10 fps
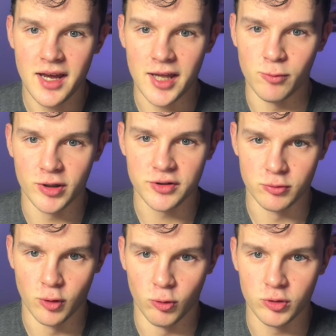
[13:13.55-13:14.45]
and what the
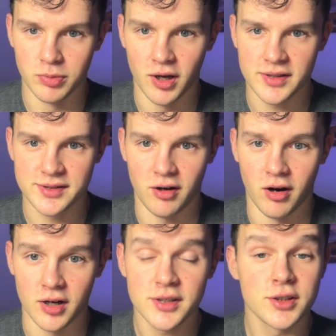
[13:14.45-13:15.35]
roadblocks
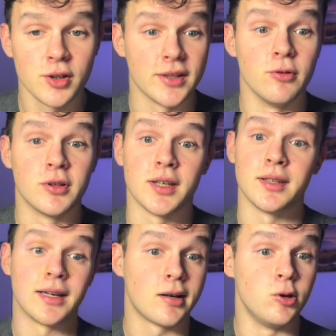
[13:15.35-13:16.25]
are, so that you can
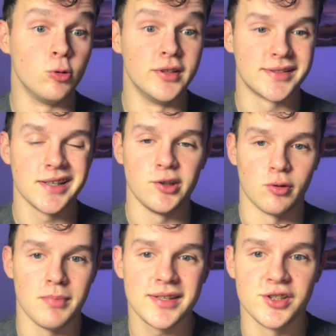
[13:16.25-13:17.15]
include this in
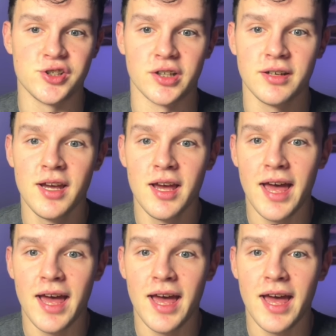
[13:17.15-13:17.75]
your messaging